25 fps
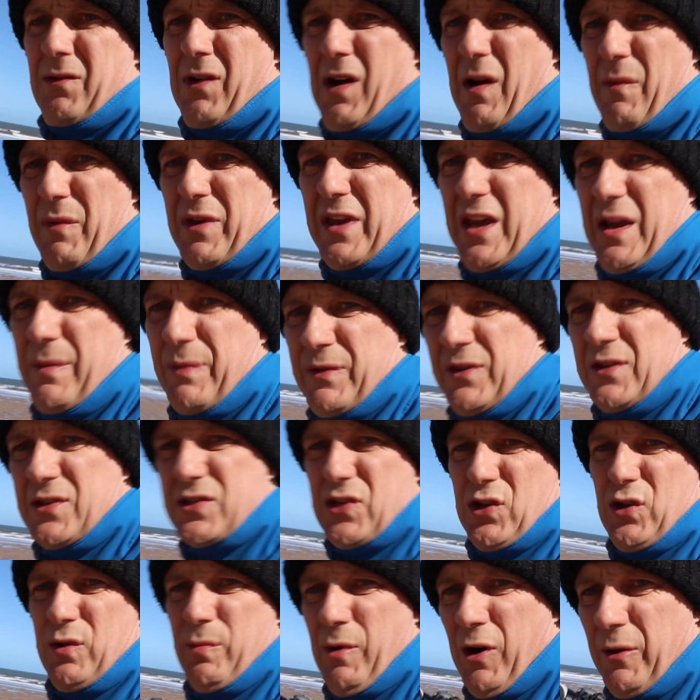Right, I'm keeping the
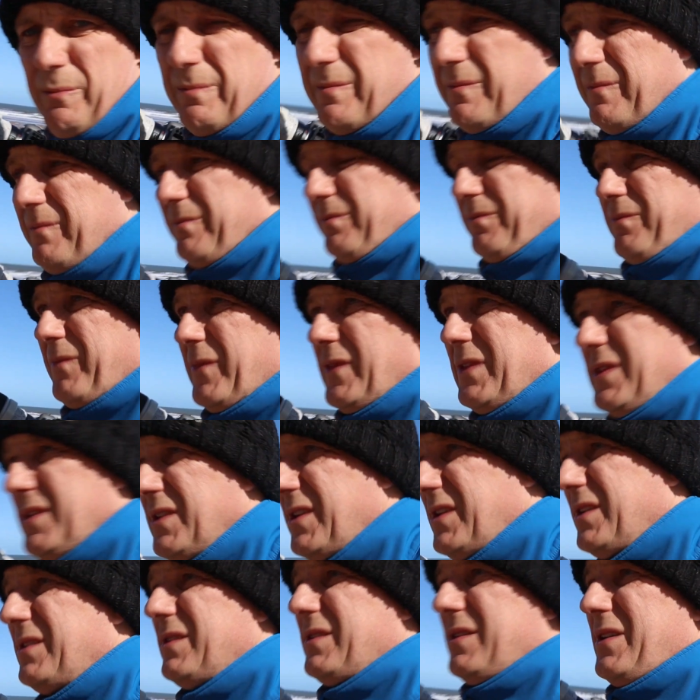zoom on.
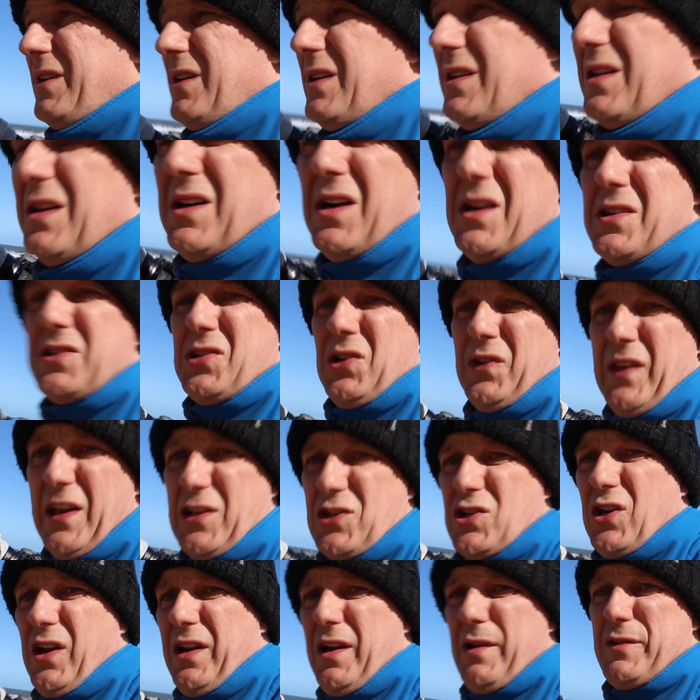I took
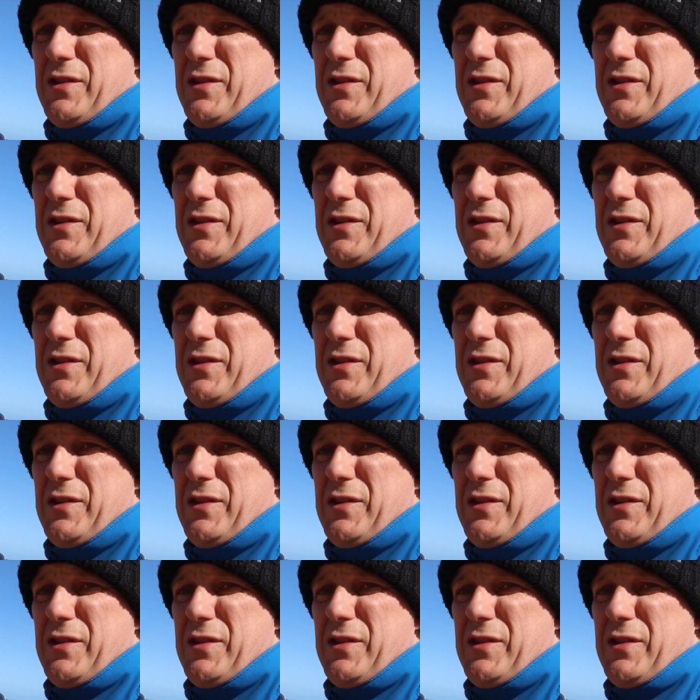that shot.